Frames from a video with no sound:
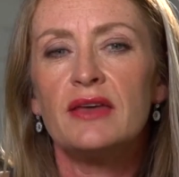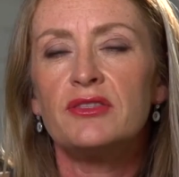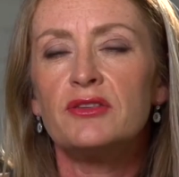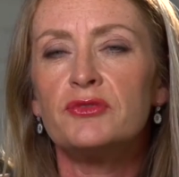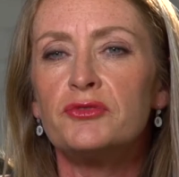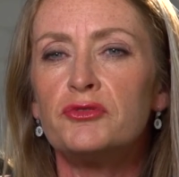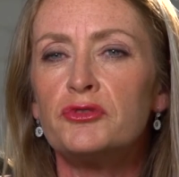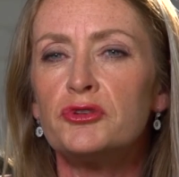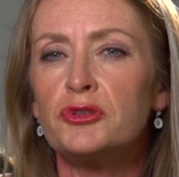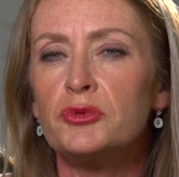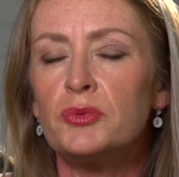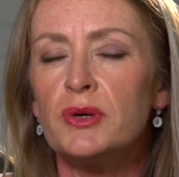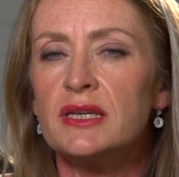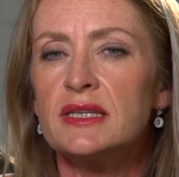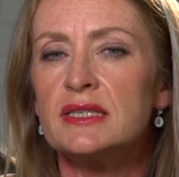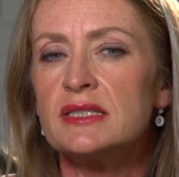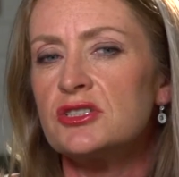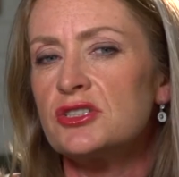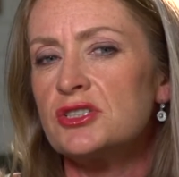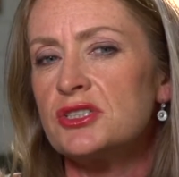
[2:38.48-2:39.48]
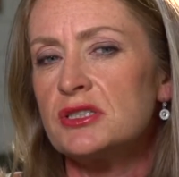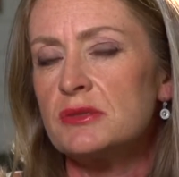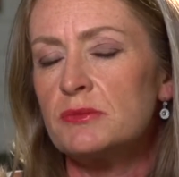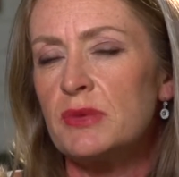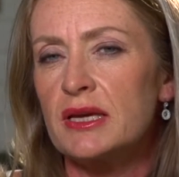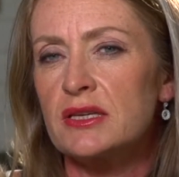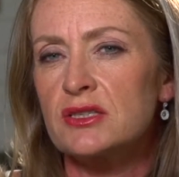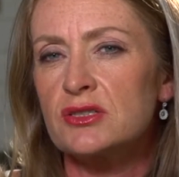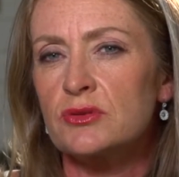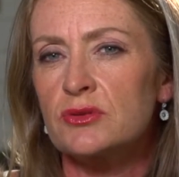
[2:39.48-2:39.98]
And the fourth one is just to
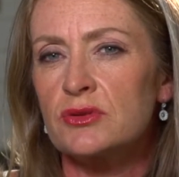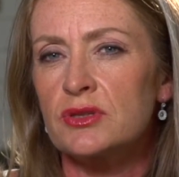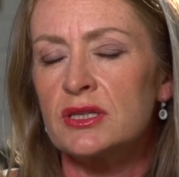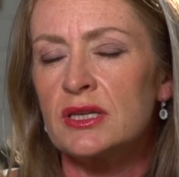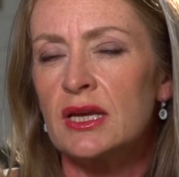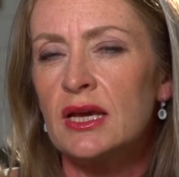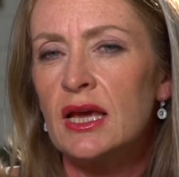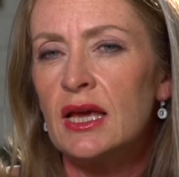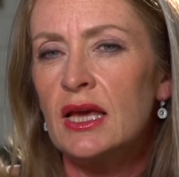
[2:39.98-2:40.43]
make sure that